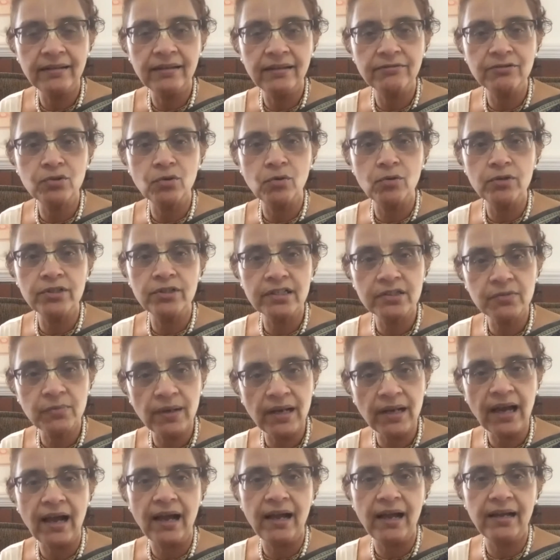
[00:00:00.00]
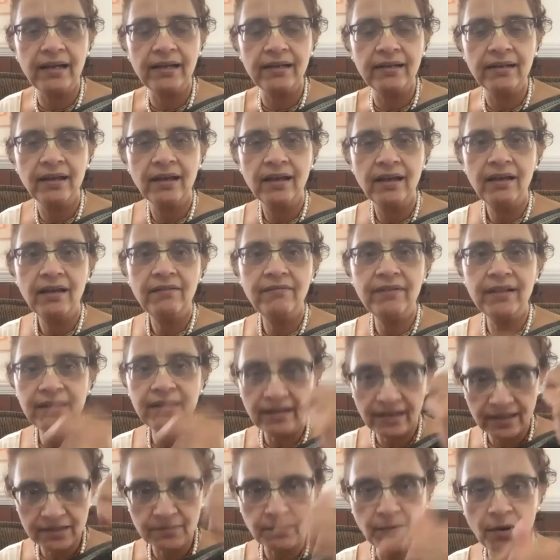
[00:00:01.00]
The soldiers will hide when
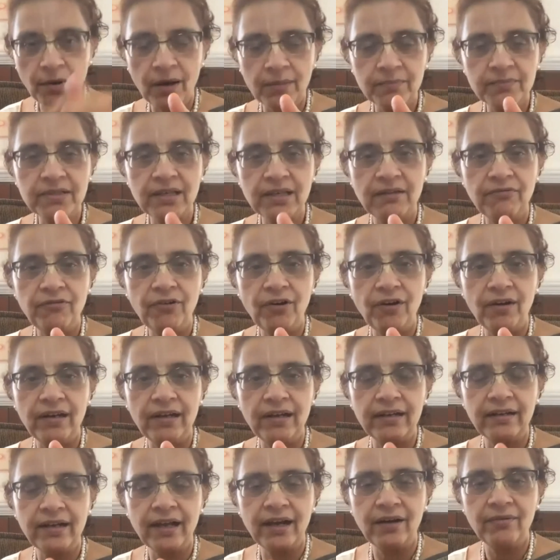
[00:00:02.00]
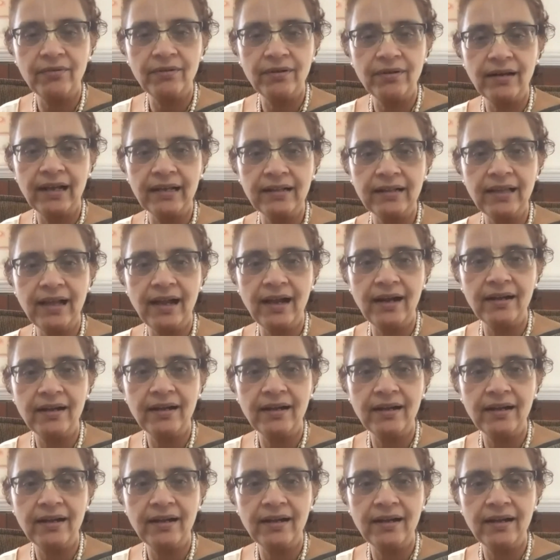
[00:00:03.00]
there is bombs falling down like that.